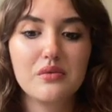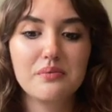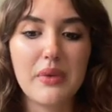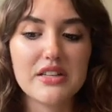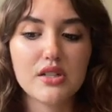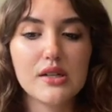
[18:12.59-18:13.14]

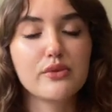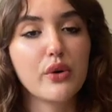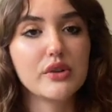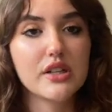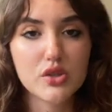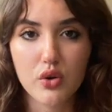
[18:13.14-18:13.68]
basically
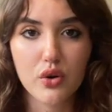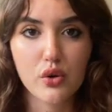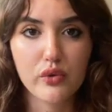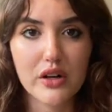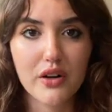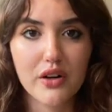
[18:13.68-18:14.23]
ruined his whole
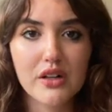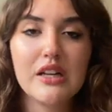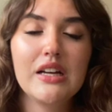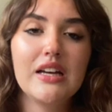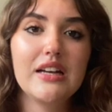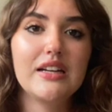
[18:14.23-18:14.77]
career.
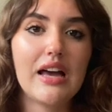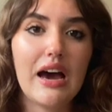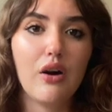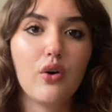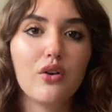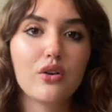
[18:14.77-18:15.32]

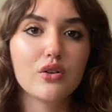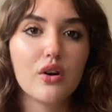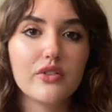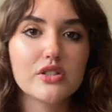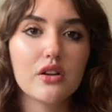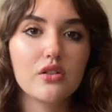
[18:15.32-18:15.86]
Now,
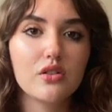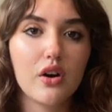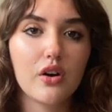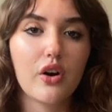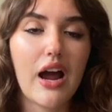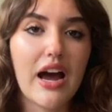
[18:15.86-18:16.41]
Cordova's
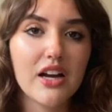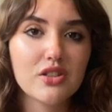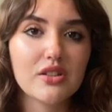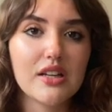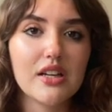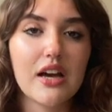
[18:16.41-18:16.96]
daughter
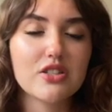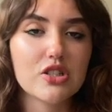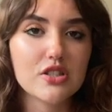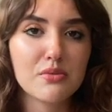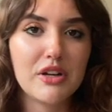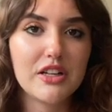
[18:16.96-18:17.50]
Ashley has just
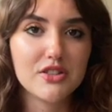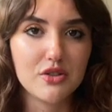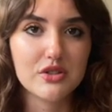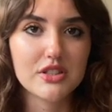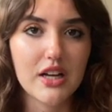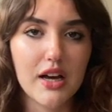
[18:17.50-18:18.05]
committed
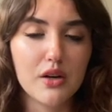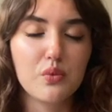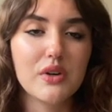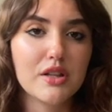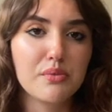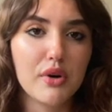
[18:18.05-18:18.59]
suicide
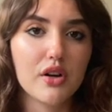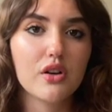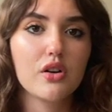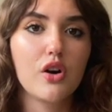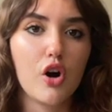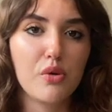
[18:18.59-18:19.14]
when the book
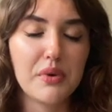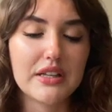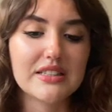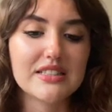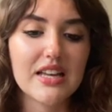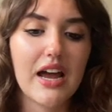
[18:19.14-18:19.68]

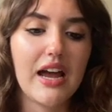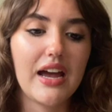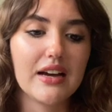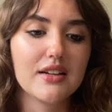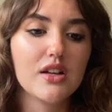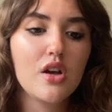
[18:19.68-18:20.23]
opens,
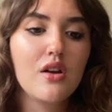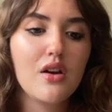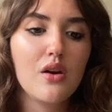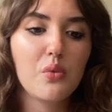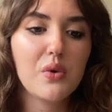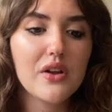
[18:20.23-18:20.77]
and
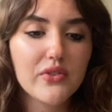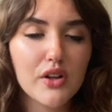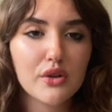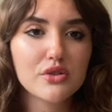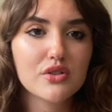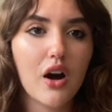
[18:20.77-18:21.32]
we
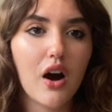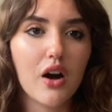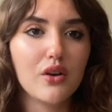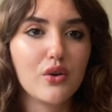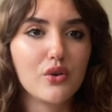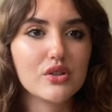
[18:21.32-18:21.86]
follow
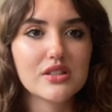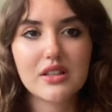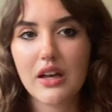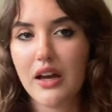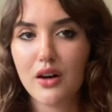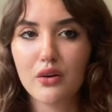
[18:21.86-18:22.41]
Scott, who just
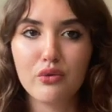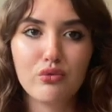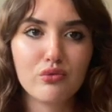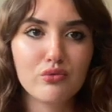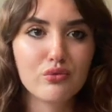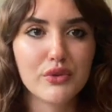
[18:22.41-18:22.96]
can't
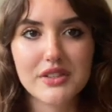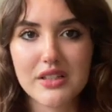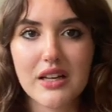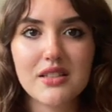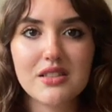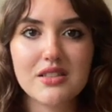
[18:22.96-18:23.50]

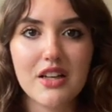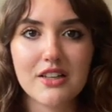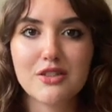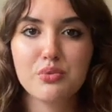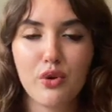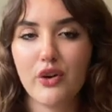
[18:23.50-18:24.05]
resist
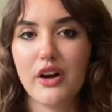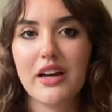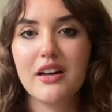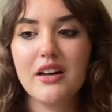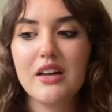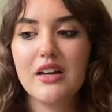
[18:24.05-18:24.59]

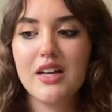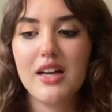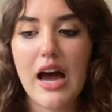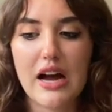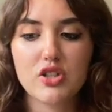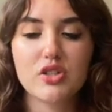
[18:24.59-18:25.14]
exploring
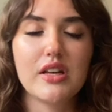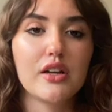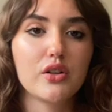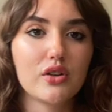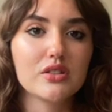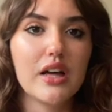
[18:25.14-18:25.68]
Ashley and
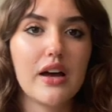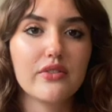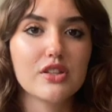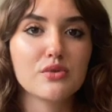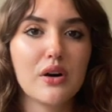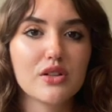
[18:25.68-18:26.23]
her life
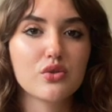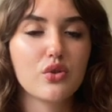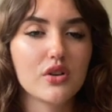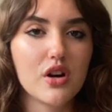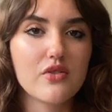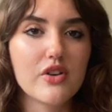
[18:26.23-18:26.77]
as well as
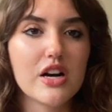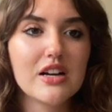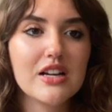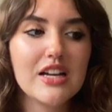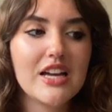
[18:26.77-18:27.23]
Cordova.